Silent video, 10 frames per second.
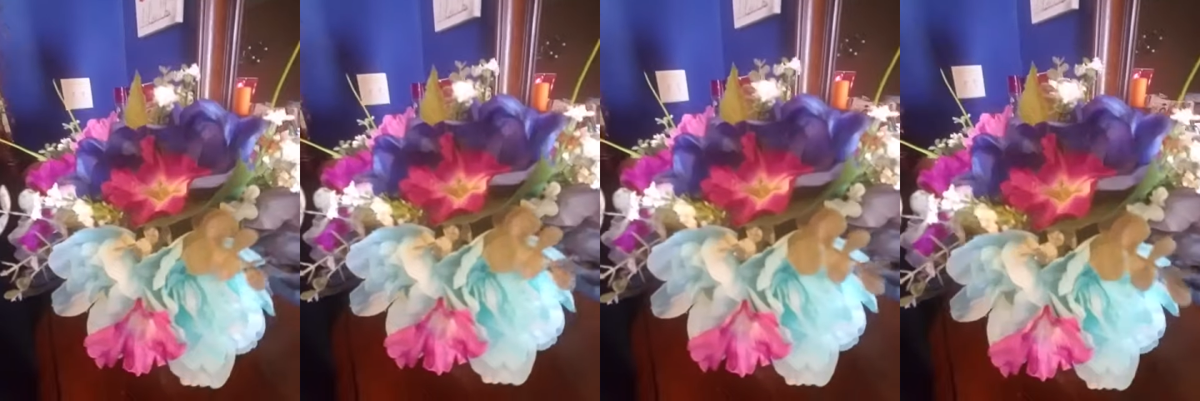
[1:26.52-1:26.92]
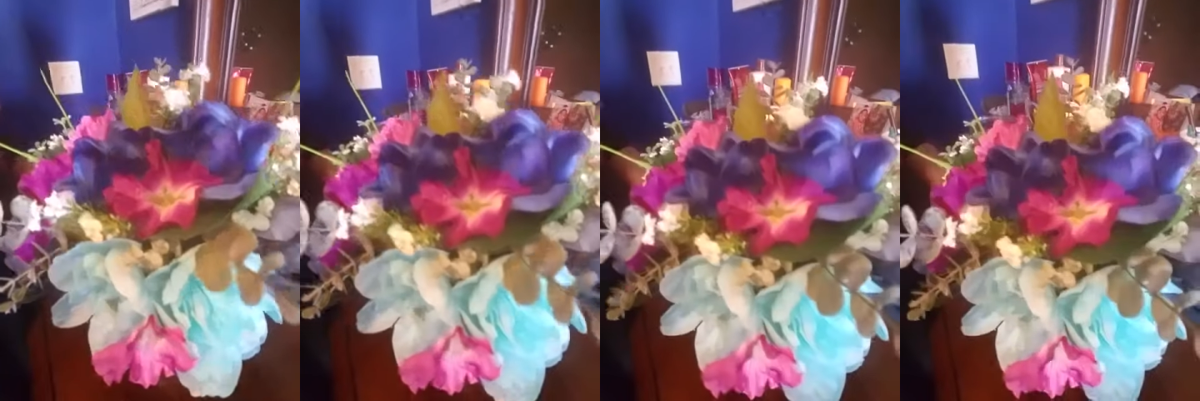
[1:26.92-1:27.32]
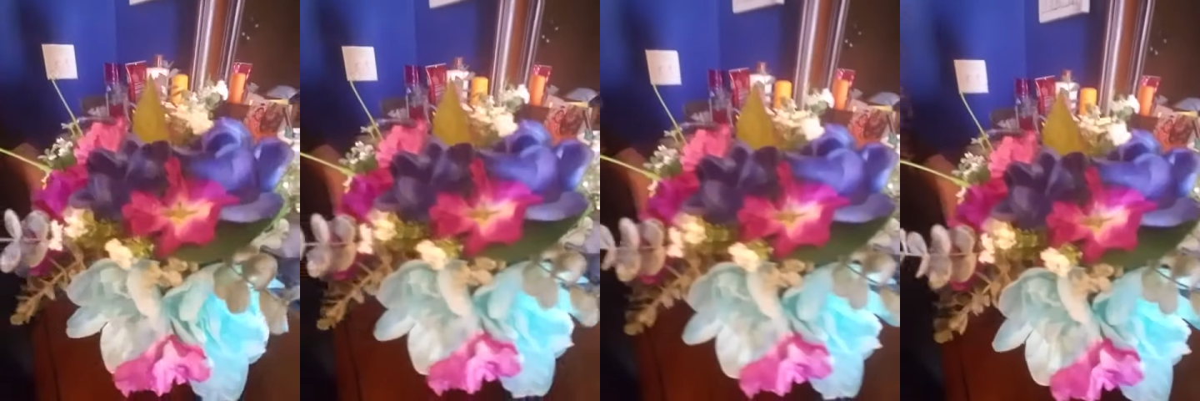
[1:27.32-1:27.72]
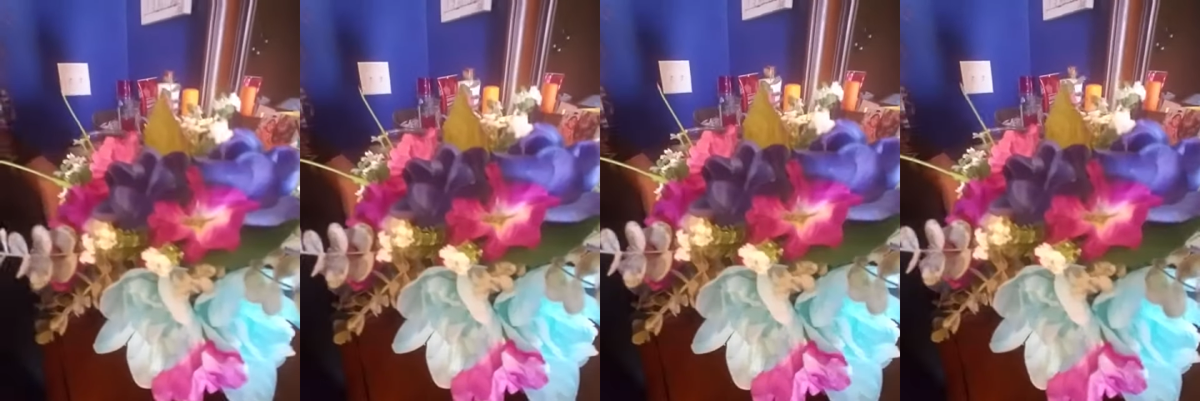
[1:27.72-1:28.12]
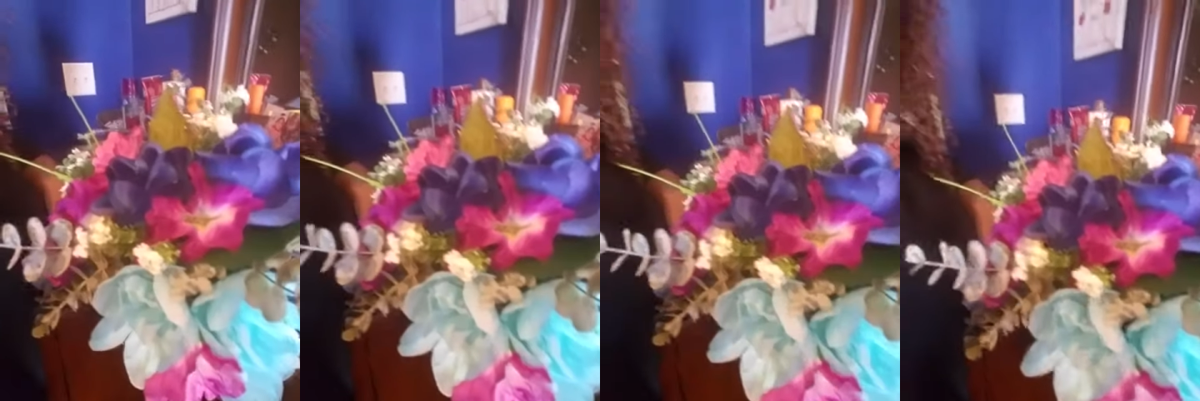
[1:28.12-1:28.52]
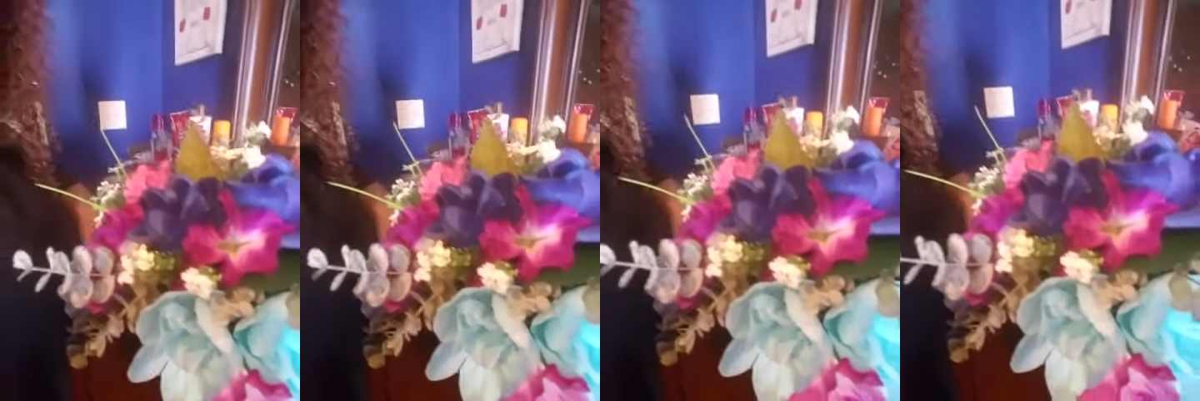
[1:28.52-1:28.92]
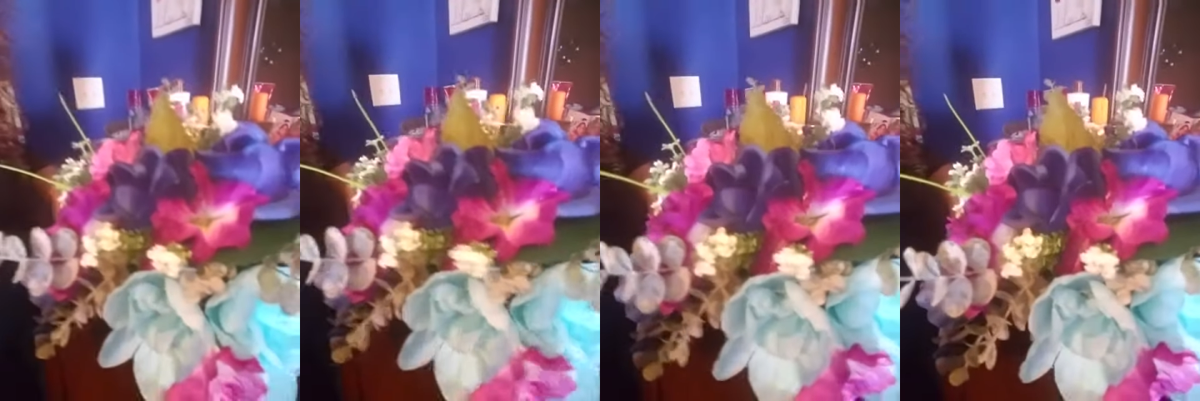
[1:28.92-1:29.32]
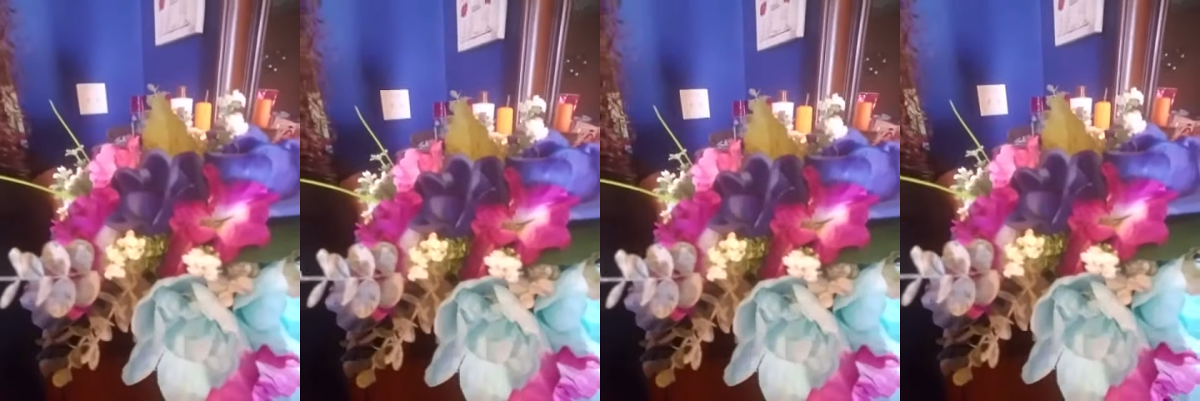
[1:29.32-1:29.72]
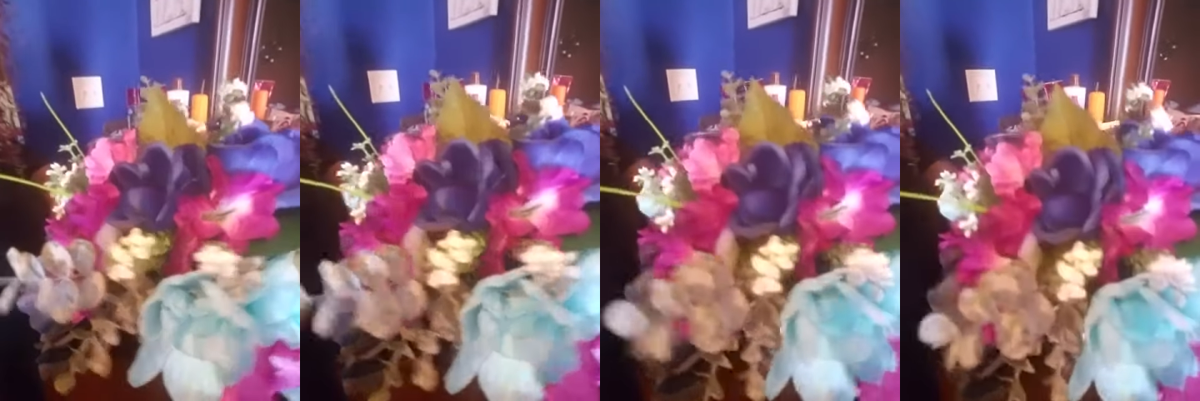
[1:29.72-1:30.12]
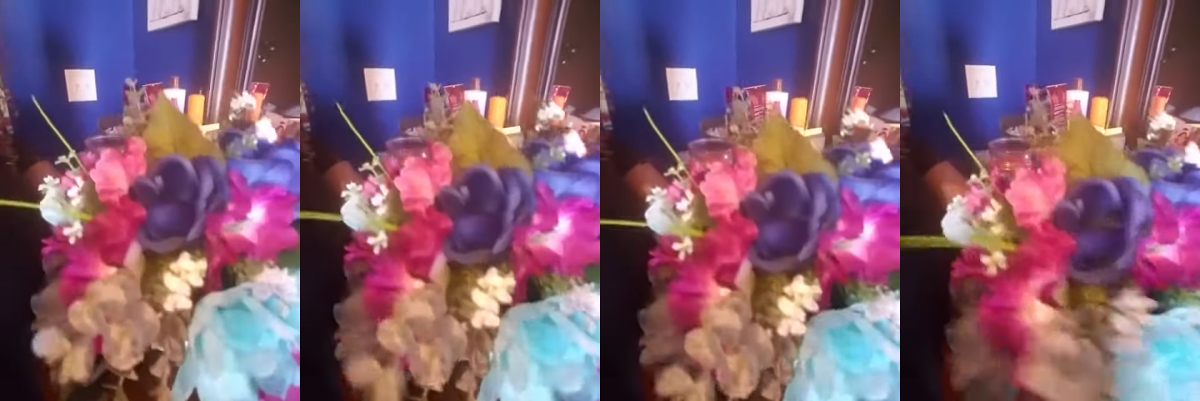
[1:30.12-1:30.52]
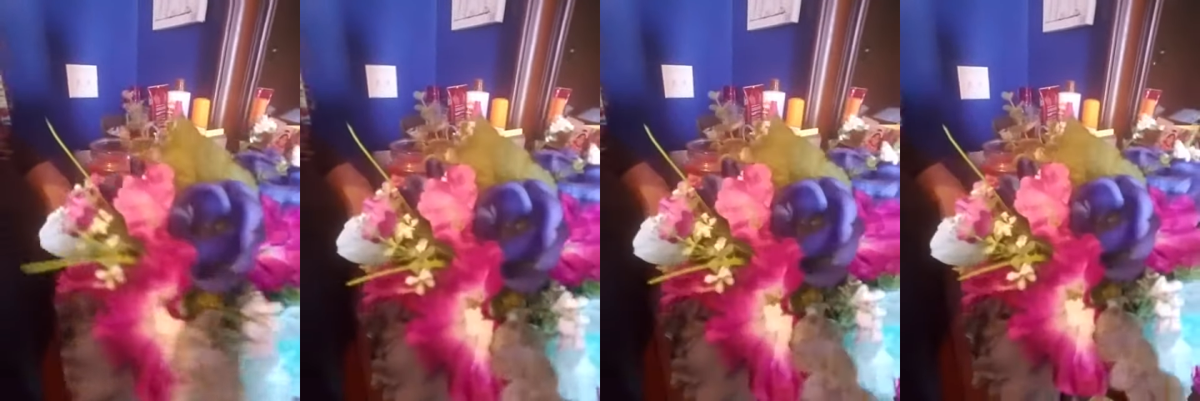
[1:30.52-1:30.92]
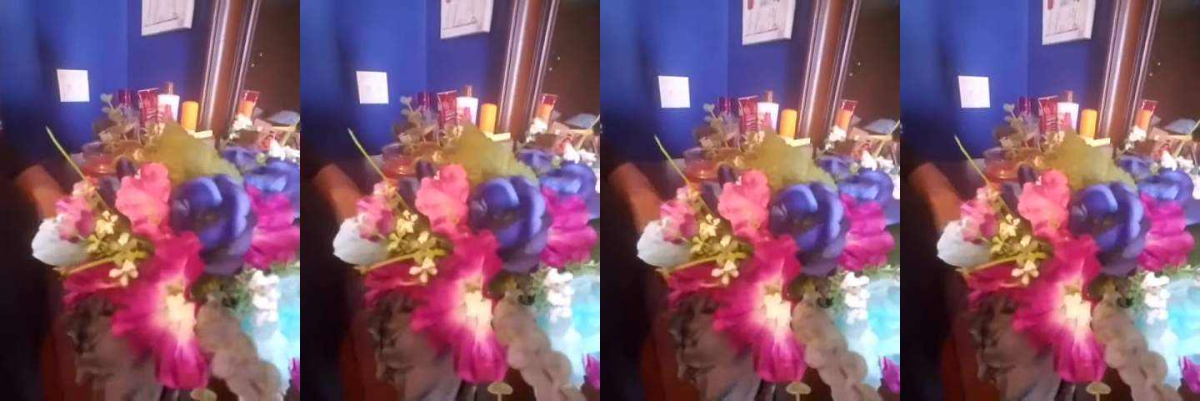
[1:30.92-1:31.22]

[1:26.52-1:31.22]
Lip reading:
(no speaker visible)